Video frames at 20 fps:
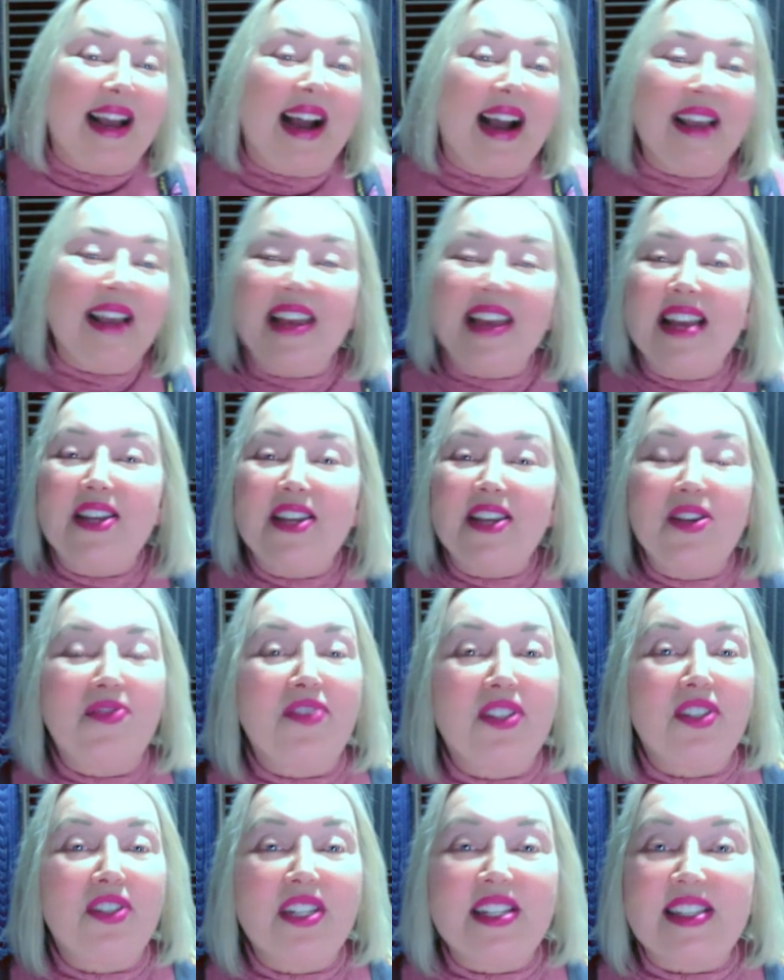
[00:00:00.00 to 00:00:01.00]
I thank you
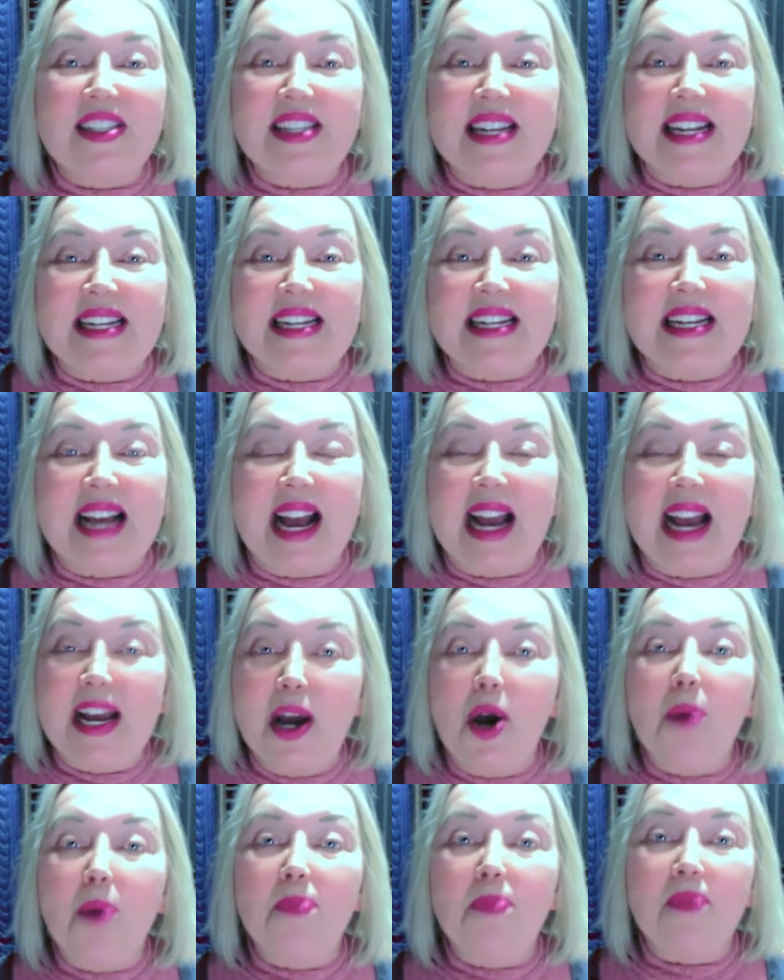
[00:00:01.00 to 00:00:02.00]
for listening. I
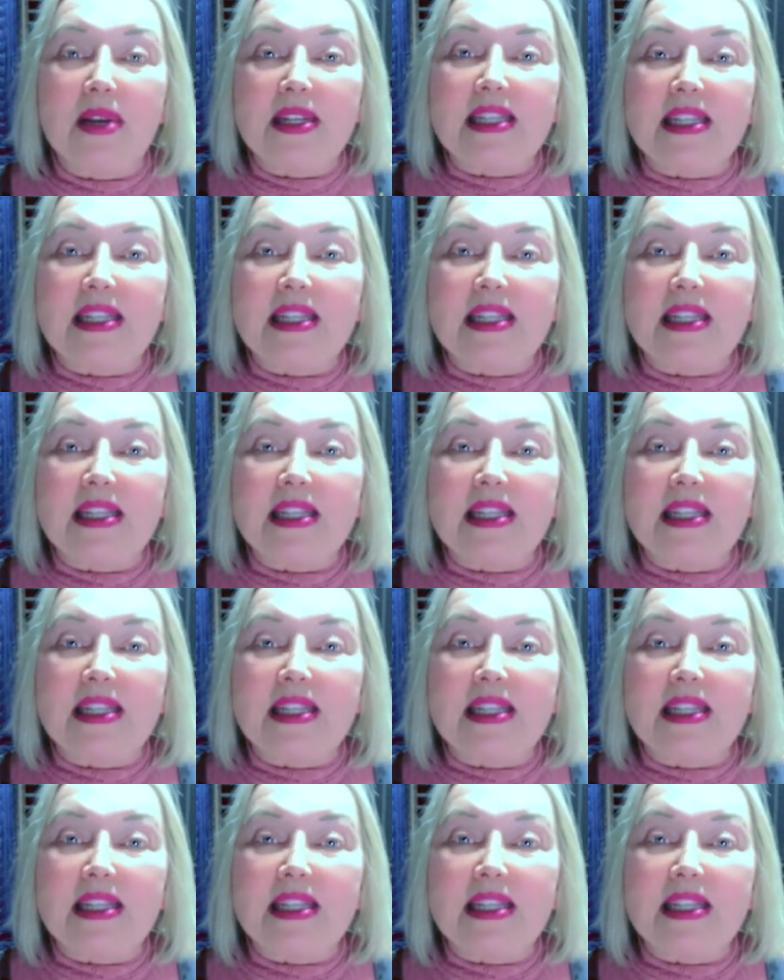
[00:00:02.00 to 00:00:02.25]
hope